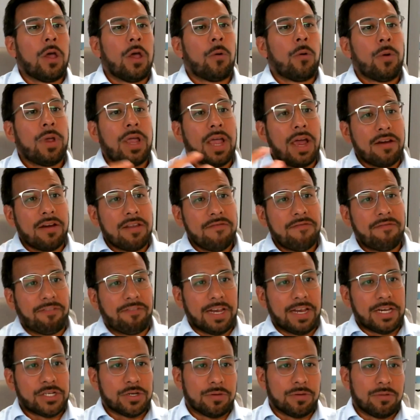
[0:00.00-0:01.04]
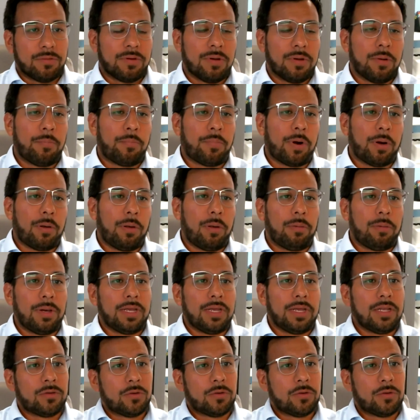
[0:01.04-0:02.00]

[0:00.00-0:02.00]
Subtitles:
we had inflation probably